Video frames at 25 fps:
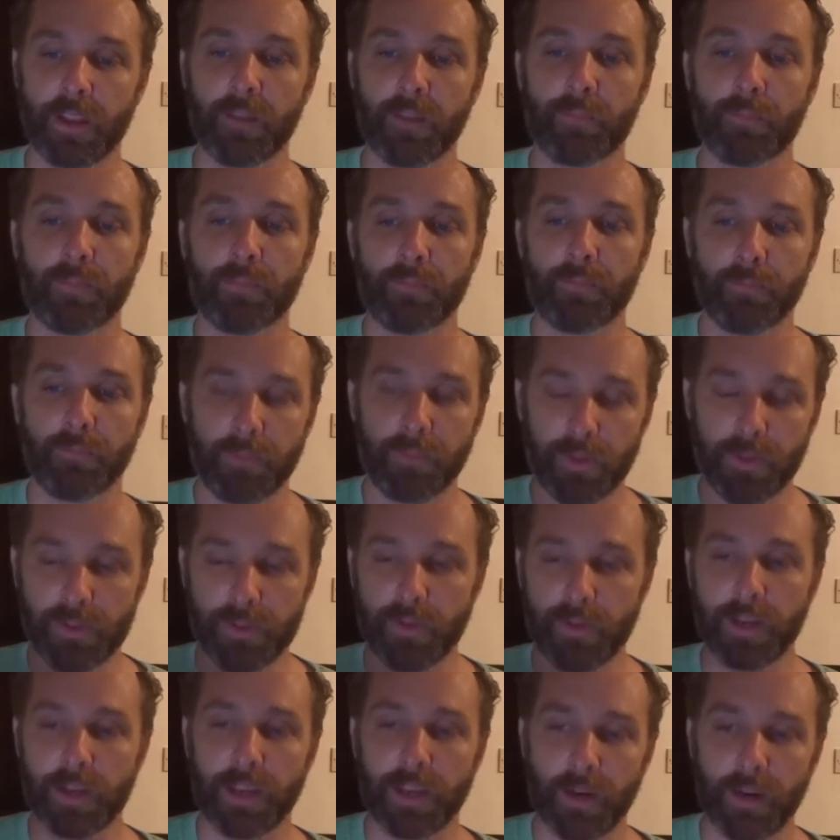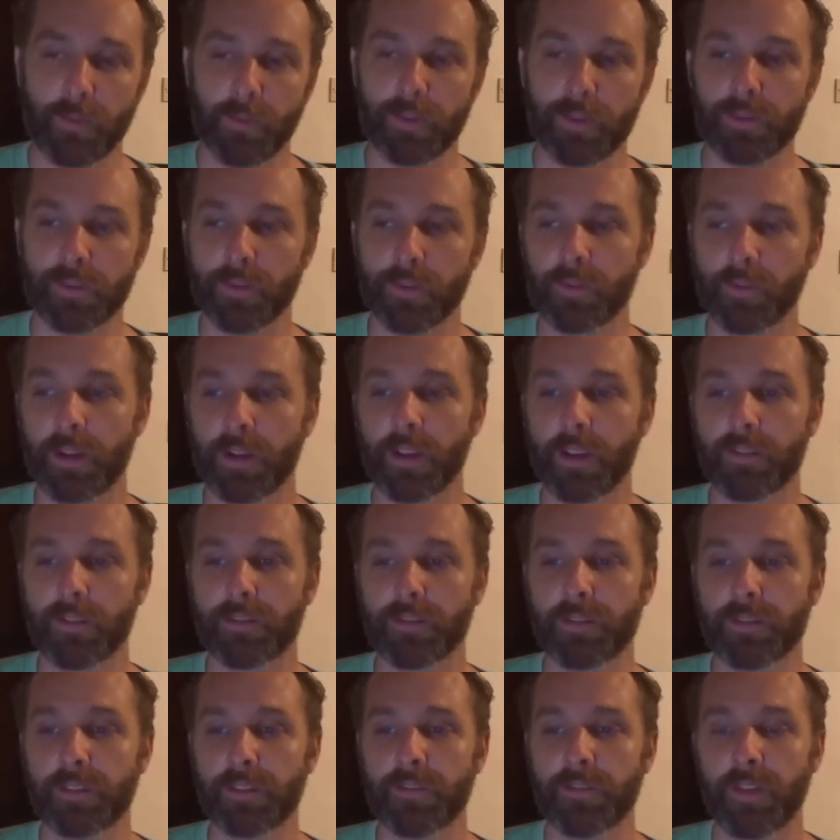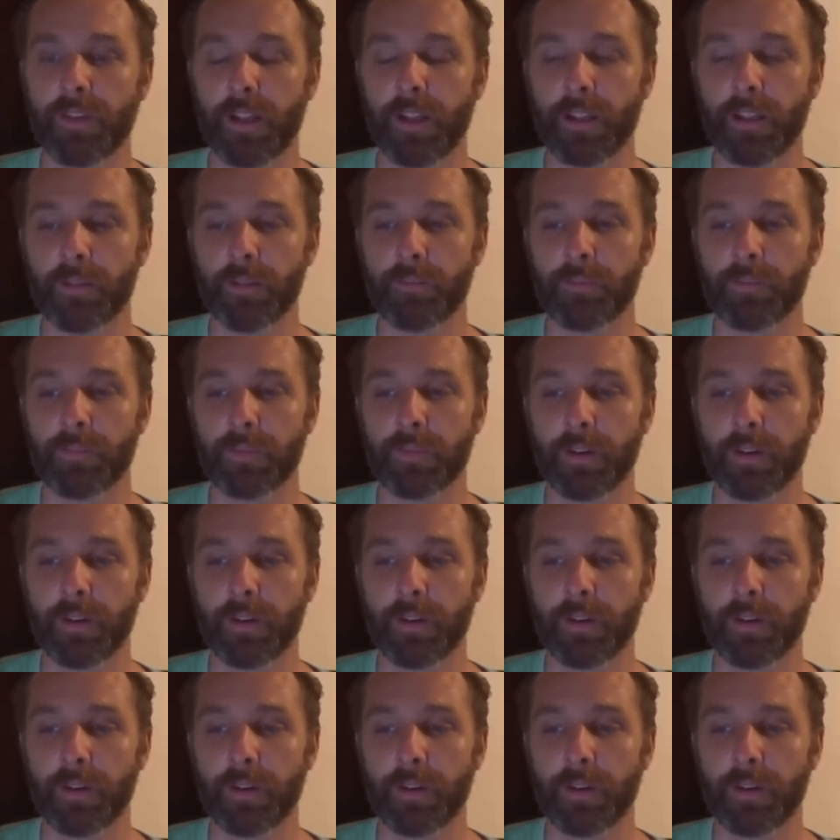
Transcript: of push right now to develop